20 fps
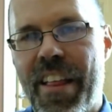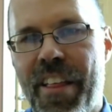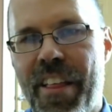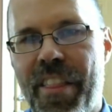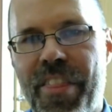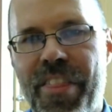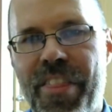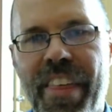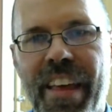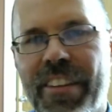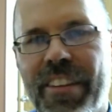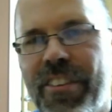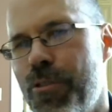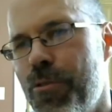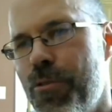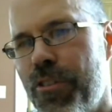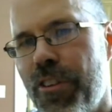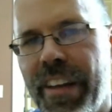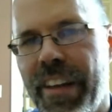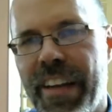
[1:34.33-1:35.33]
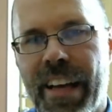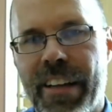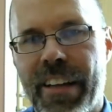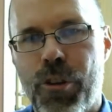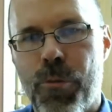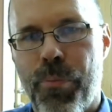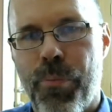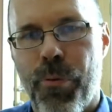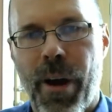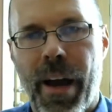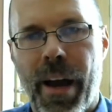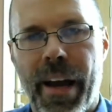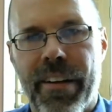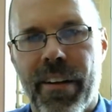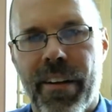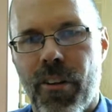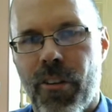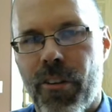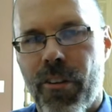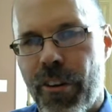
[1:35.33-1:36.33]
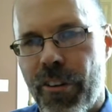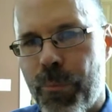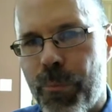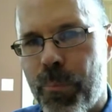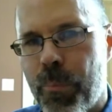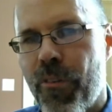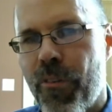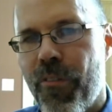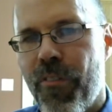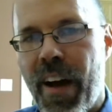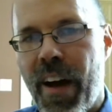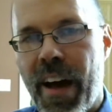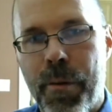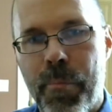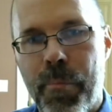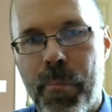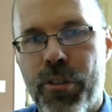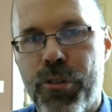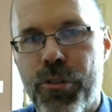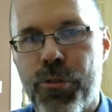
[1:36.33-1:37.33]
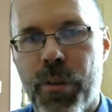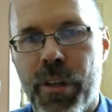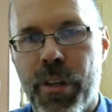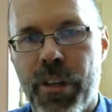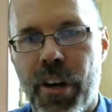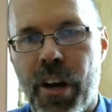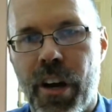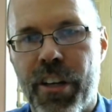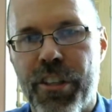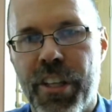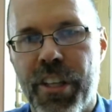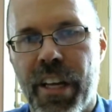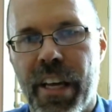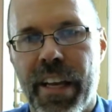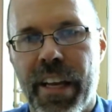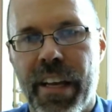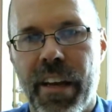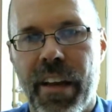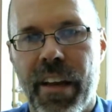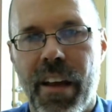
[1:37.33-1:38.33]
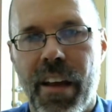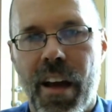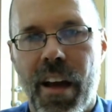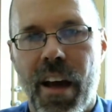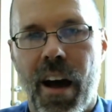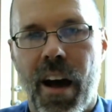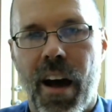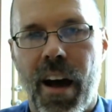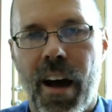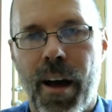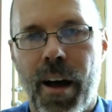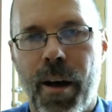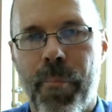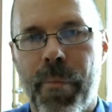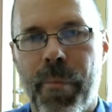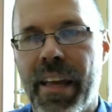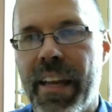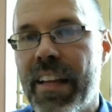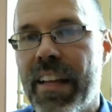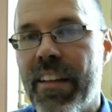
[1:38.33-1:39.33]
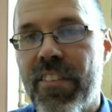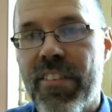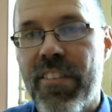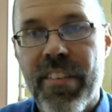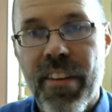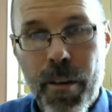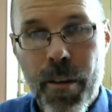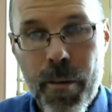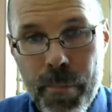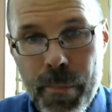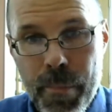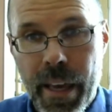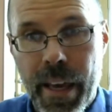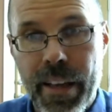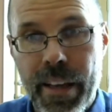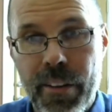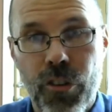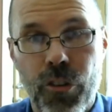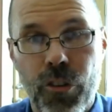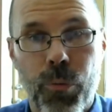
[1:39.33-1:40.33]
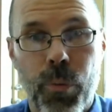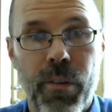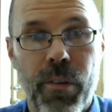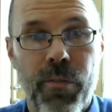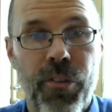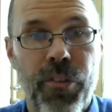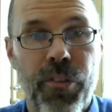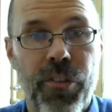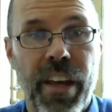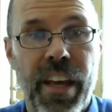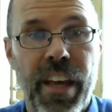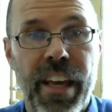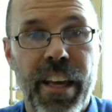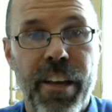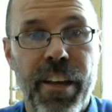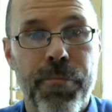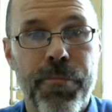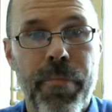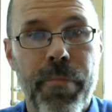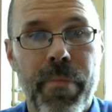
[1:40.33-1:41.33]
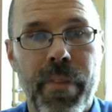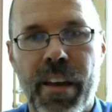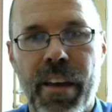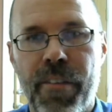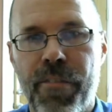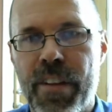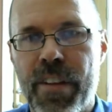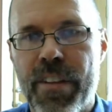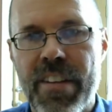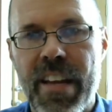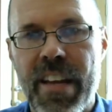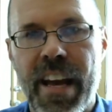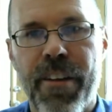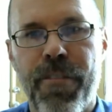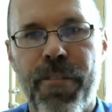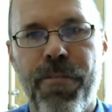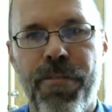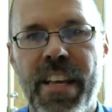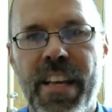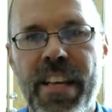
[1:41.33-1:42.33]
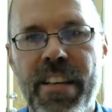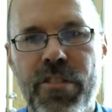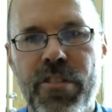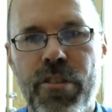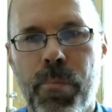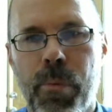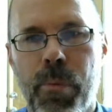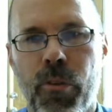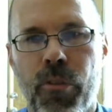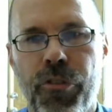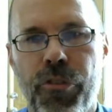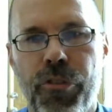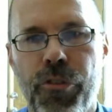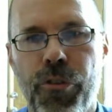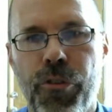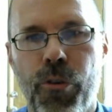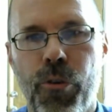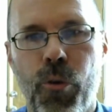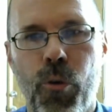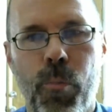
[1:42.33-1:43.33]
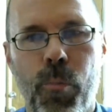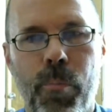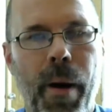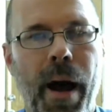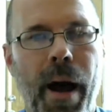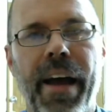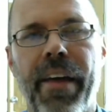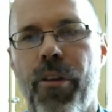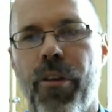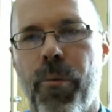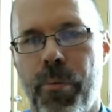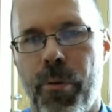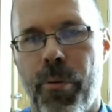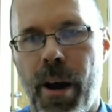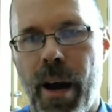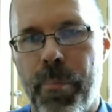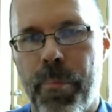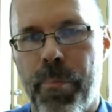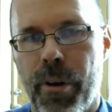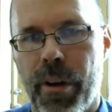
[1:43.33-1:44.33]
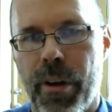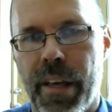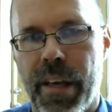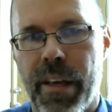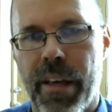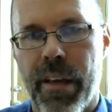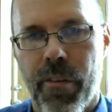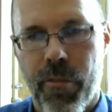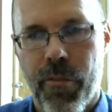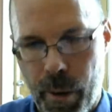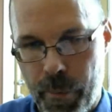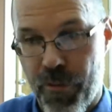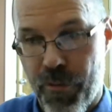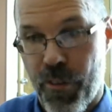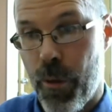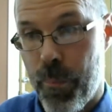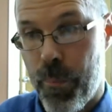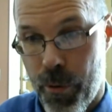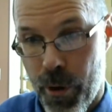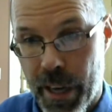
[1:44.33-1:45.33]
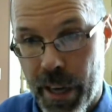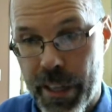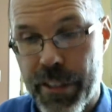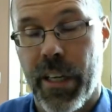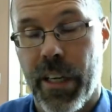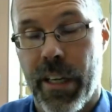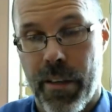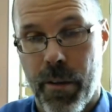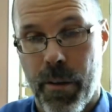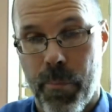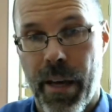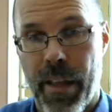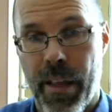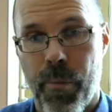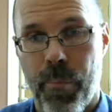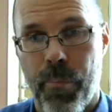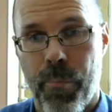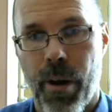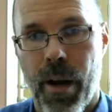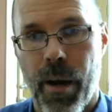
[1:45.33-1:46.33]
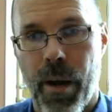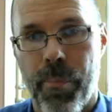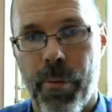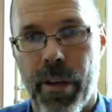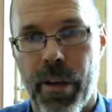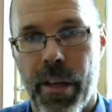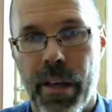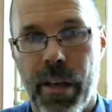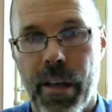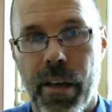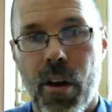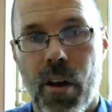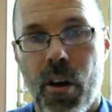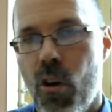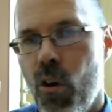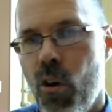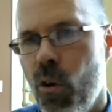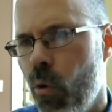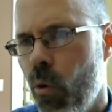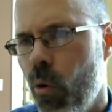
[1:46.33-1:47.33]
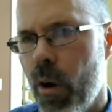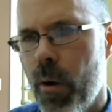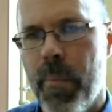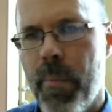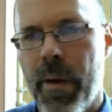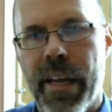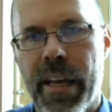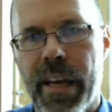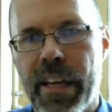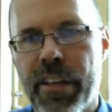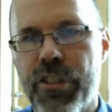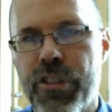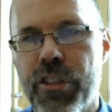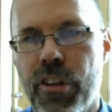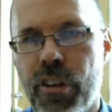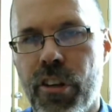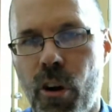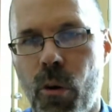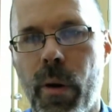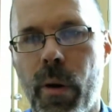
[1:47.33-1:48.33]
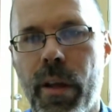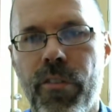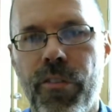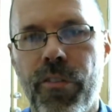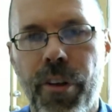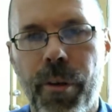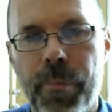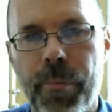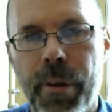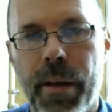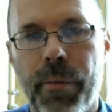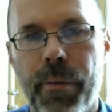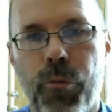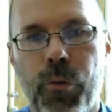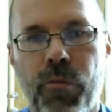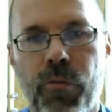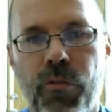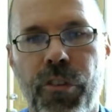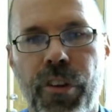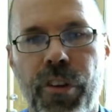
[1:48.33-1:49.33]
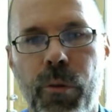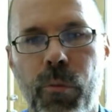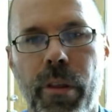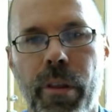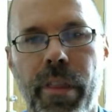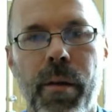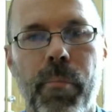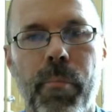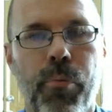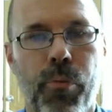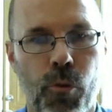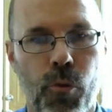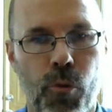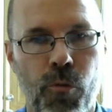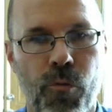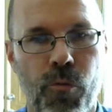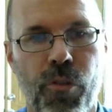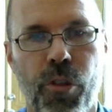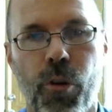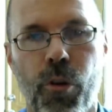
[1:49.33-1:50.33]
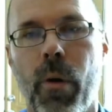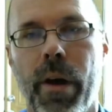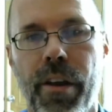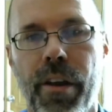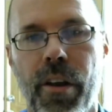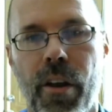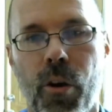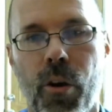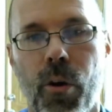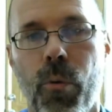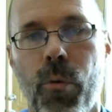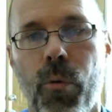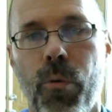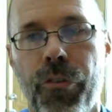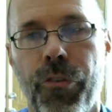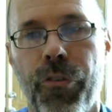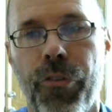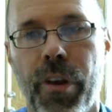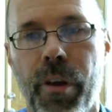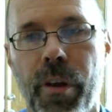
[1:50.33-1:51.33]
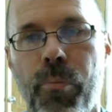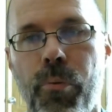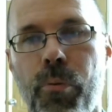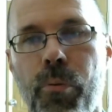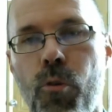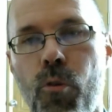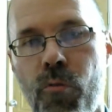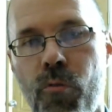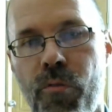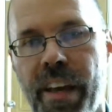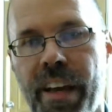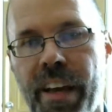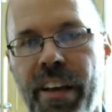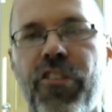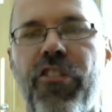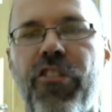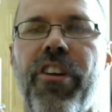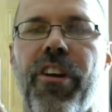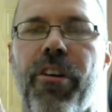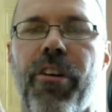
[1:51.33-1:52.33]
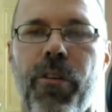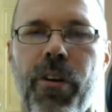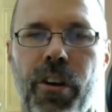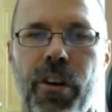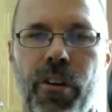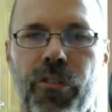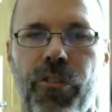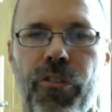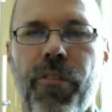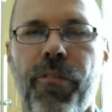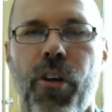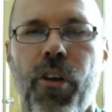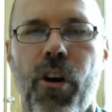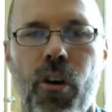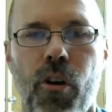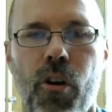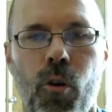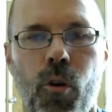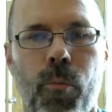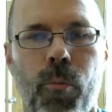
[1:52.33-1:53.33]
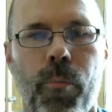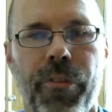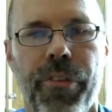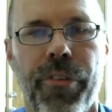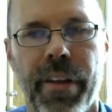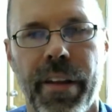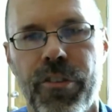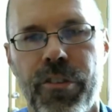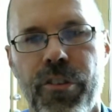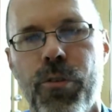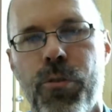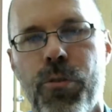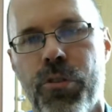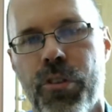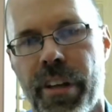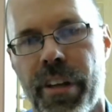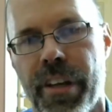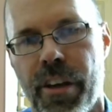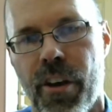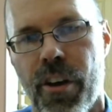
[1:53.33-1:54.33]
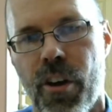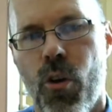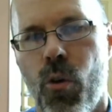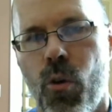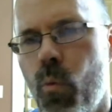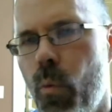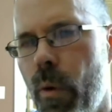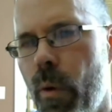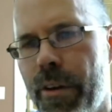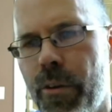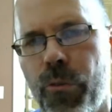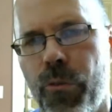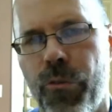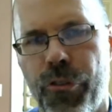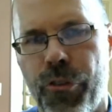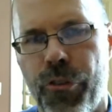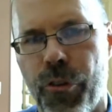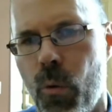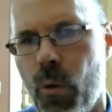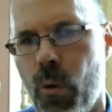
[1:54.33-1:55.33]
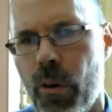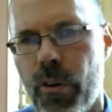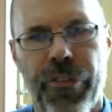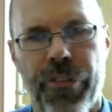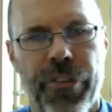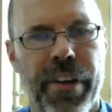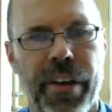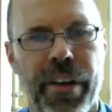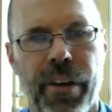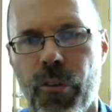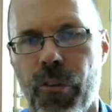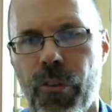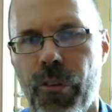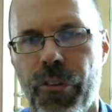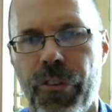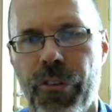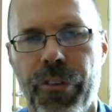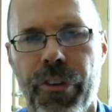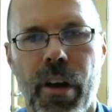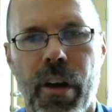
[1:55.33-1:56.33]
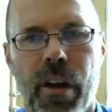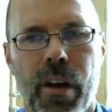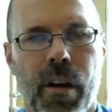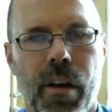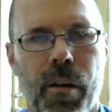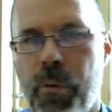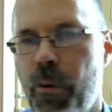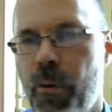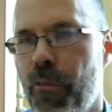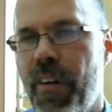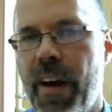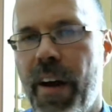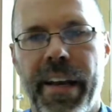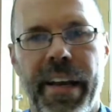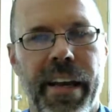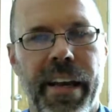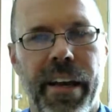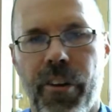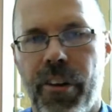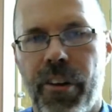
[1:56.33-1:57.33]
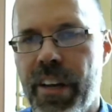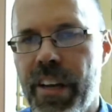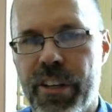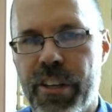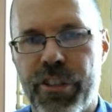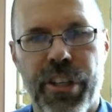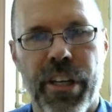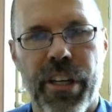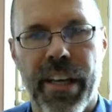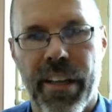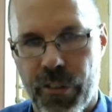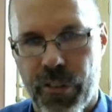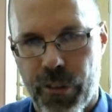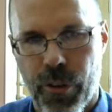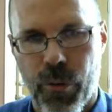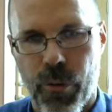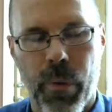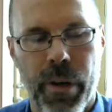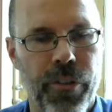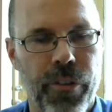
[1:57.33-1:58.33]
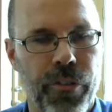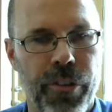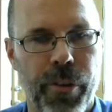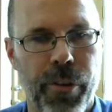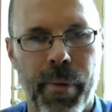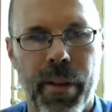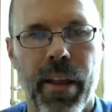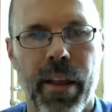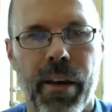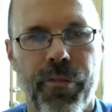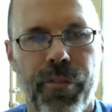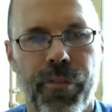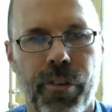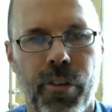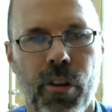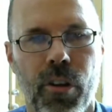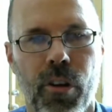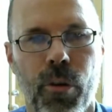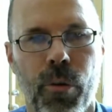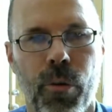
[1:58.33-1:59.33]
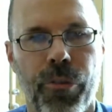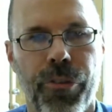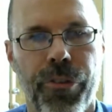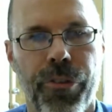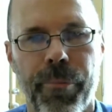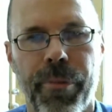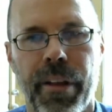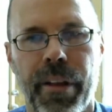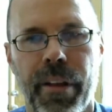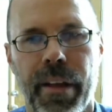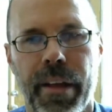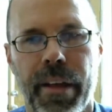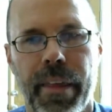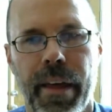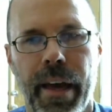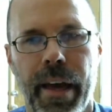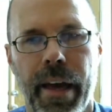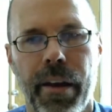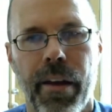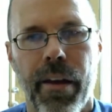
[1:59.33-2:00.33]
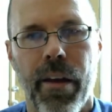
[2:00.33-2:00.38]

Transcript: That's usually not too practical or doesn't provide much reduction. And in some cases we've seen, if it's not feasible to buy the property, for the project to buy the property, or mitigation to go in, sometimes we've seen where they improve the windows, improve the exteriors of the homes. And that's usually windows, door seals, providing air conditioning so that windows can be left closed, something like that.